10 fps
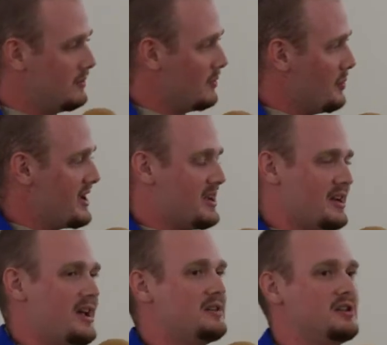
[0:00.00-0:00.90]
make
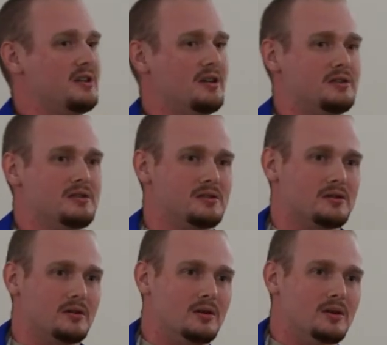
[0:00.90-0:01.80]
it 18
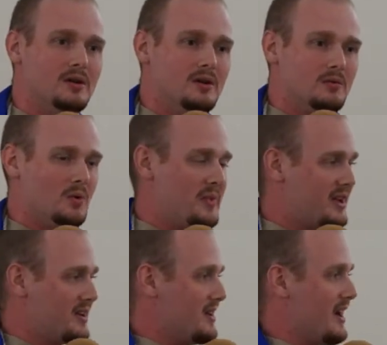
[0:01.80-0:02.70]
inches, or we'll
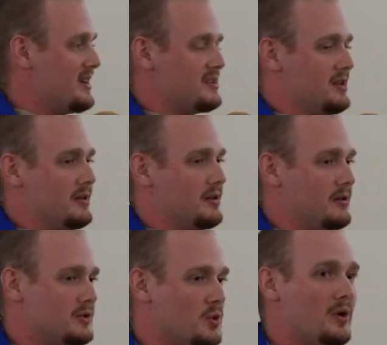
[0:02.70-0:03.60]
make it 19 or
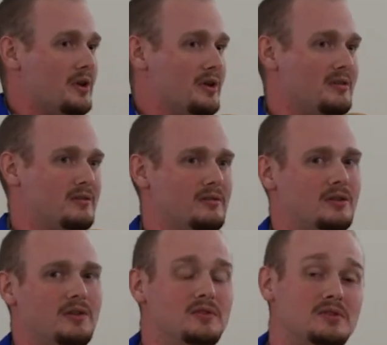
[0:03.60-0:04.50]
20.
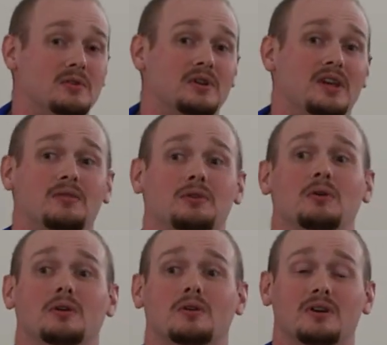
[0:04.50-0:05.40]
And if you still can't
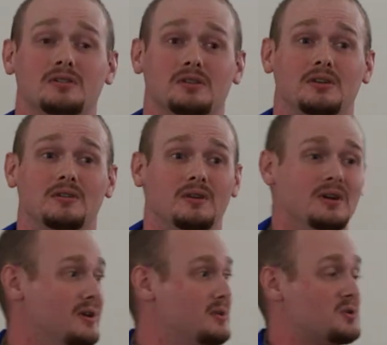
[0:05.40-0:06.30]
throw it across then,
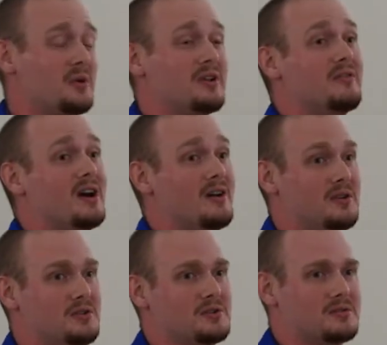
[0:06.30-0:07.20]
25
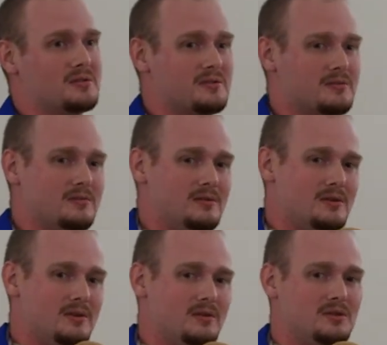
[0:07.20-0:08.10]
inches.
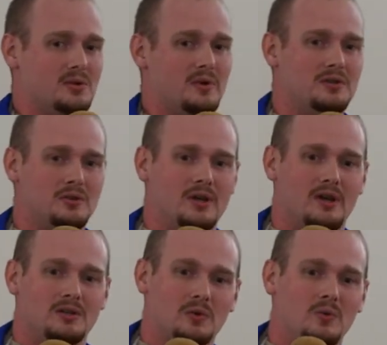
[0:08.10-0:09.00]
Do we do
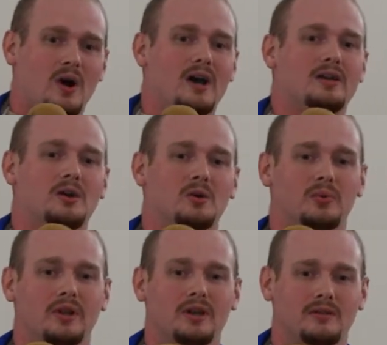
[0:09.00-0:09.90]
that? Do we widen home
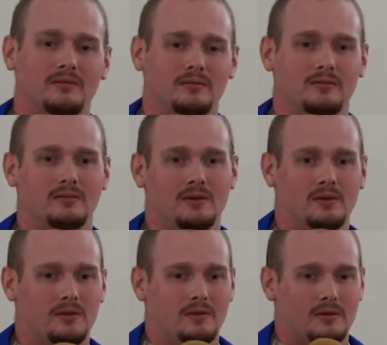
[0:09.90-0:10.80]
plate?
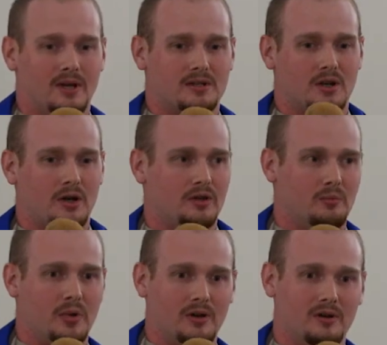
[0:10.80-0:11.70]
That's called a
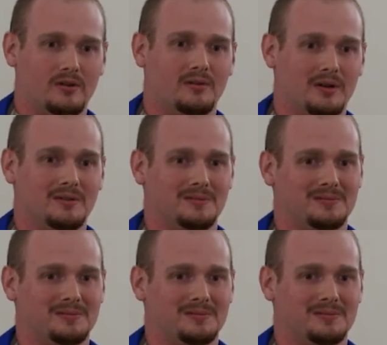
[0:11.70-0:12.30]
ball, right?